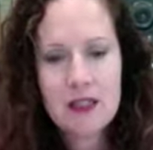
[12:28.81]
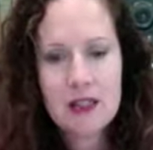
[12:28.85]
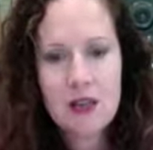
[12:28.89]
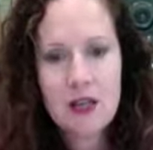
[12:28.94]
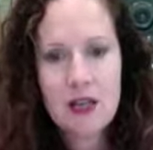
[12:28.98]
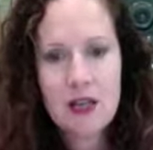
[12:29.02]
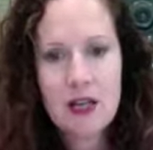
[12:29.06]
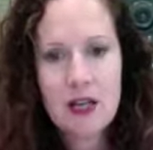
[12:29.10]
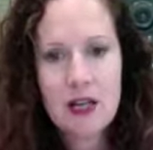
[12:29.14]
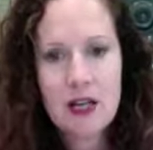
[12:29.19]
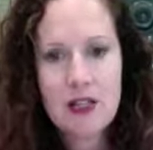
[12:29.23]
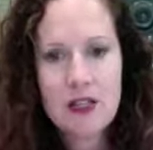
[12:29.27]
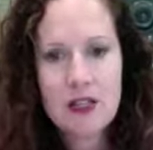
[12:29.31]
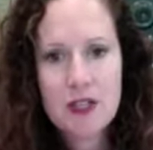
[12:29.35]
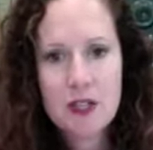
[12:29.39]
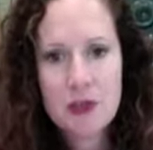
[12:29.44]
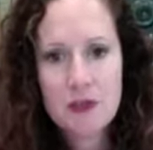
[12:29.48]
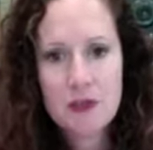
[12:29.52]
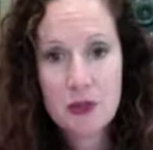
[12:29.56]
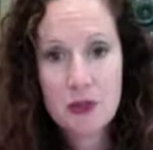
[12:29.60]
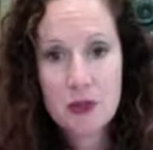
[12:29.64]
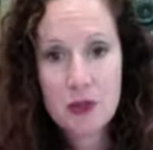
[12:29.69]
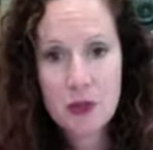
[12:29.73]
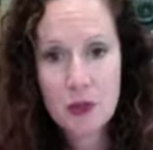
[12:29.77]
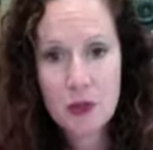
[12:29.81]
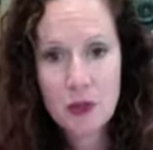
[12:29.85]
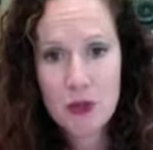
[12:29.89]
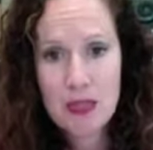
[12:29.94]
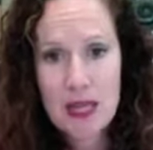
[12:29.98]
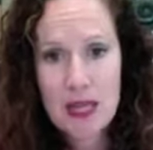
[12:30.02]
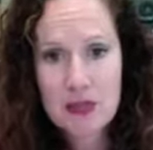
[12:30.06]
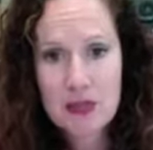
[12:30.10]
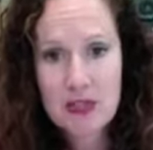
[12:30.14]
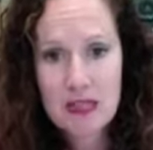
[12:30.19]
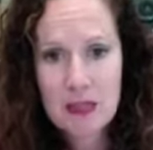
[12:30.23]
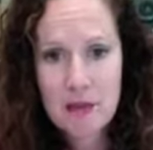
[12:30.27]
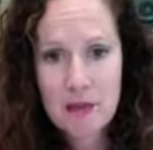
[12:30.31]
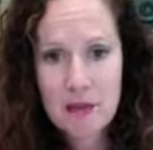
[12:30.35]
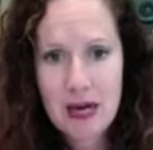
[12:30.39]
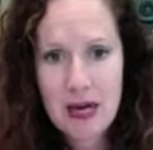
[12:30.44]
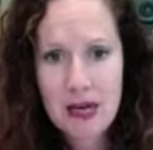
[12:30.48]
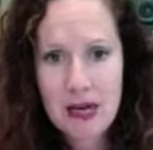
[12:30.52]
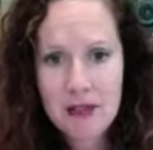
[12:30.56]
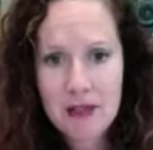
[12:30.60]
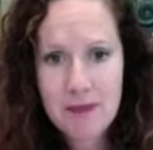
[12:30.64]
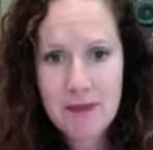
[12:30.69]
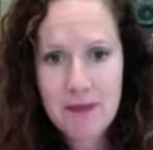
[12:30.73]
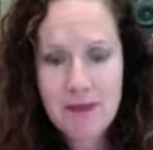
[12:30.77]
You can also, if you scroll down to the
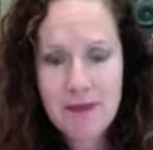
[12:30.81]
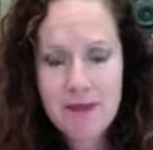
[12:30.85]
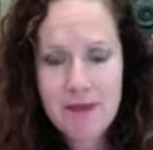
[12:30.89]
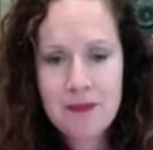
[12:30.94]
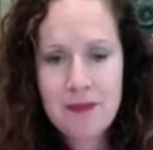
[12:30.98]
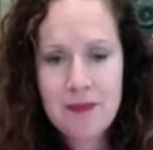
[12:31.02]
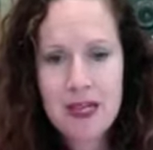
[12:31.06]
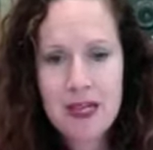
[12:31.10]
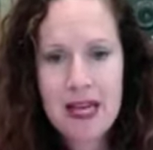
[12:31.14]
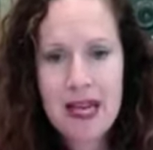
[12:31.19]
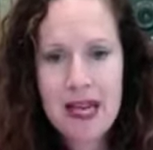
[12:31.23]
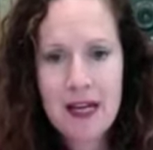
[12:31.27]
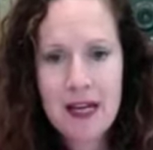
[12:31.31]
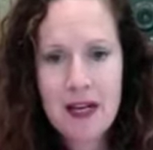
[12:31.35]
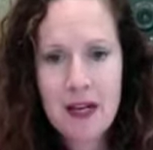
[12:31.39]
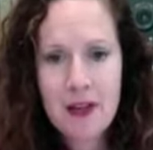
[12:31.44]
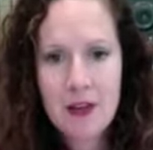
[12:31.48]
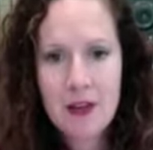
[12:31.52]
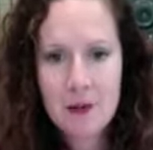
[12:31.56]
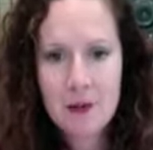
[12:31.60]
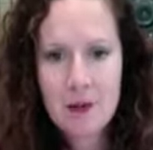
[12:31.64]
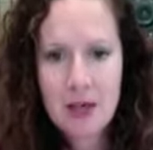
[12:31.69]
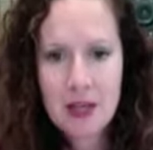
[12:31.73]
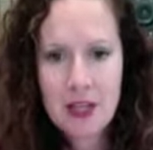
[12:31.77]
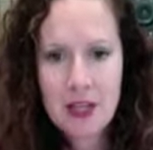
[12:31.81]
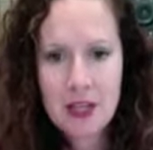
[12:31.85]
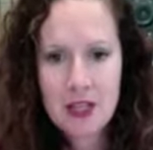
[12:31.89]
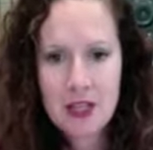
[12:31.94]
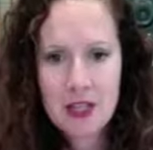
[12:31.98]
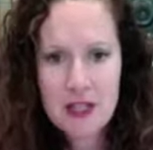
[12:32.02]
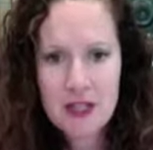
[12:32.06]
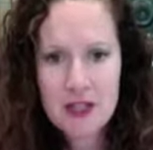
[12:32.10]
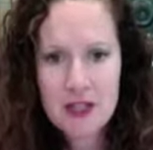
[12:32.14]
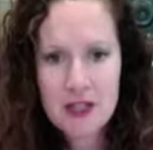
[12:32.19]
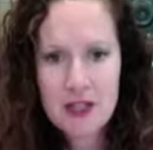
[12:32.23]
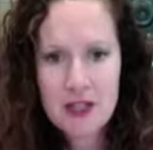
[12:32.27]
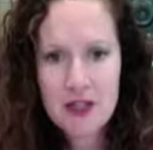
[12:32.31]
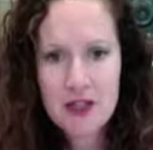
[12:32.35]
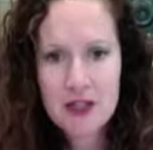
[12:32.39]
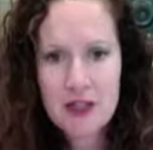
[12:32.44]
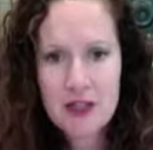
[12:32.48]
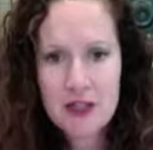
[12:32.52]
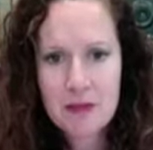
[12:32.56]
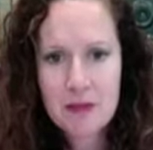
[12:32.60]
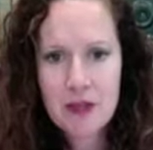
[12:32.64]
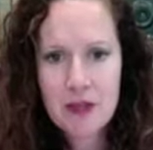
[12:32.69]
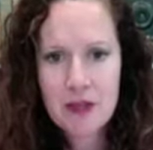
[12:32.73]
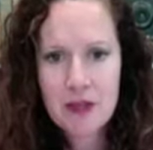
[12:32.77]
bottom, add other pages that are
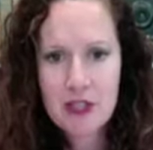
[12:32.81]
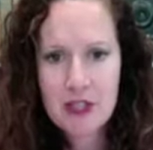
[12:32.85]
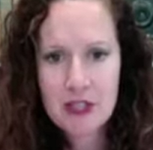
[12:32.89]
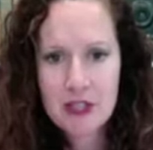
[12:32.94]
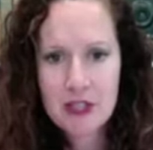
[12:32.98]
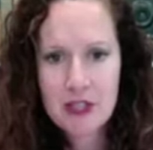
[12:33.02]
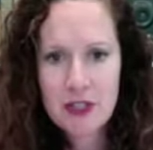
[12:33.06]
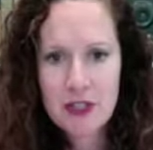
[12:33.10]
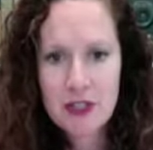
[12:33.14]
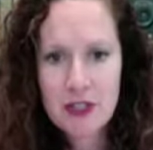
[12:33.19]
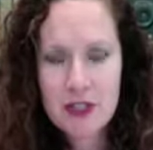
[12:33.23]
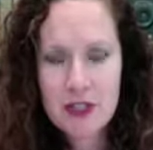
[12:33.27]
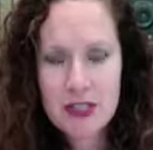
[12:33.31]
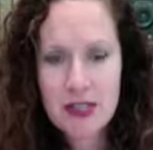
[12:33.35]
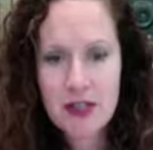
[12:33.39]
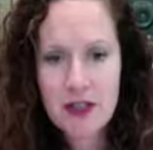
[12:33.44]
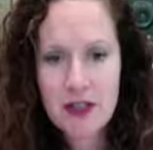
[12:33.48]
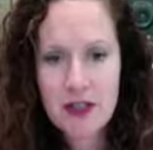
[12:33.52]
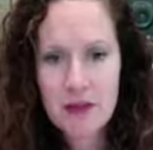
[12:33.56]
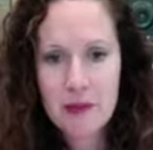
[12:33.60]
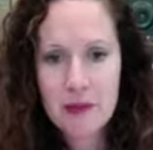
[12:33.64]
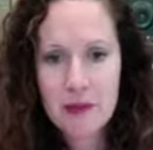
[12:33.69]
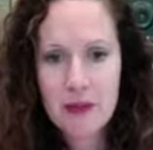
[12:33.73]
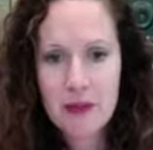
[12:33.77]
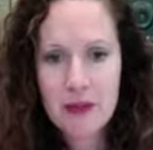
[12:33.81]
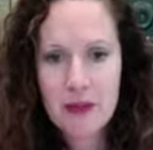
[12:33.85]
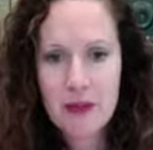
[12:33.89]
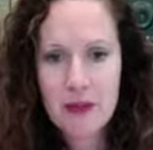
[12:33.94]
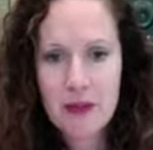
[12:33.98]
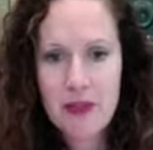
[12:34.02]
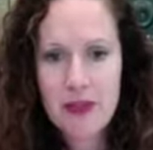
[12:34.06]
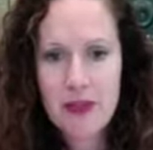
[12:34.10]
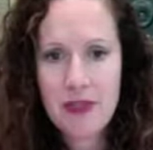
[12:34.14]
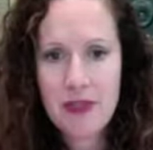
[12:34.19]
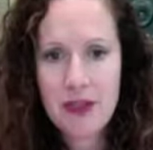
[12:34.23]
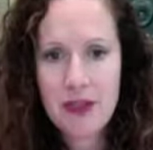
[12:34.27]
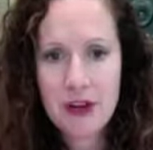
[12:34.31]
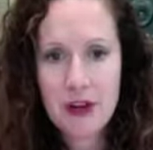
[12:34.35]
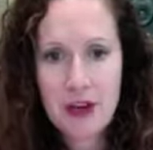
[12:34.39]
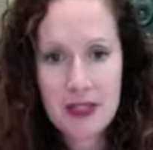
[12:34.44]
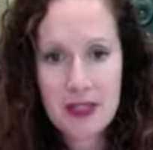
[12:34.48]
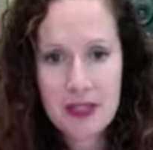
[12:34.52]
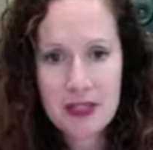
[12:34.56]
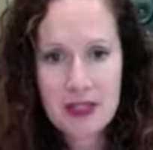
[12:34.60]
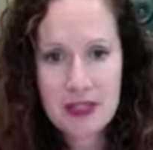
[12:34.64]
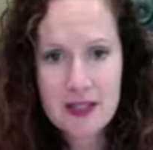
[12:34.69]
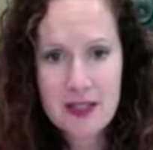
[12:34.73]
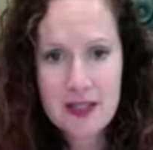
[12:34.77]
similar to yours, and it'll pull their
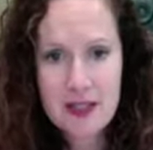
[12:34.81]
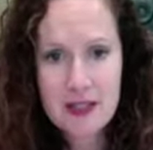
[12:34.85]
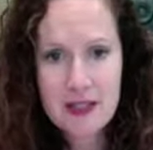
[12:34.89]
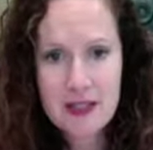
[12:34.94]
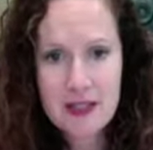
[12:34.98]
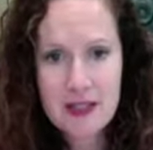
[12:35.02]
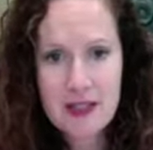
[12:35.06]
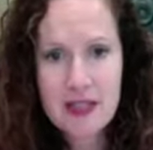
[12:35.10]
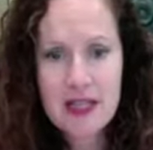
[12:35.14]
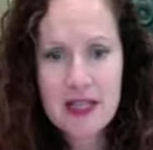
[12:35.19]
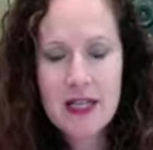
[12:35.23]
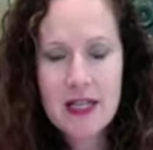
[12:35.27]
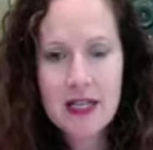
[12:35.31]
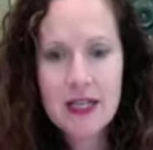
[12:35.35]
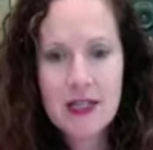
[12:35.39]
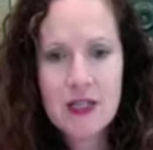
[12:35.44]
insights.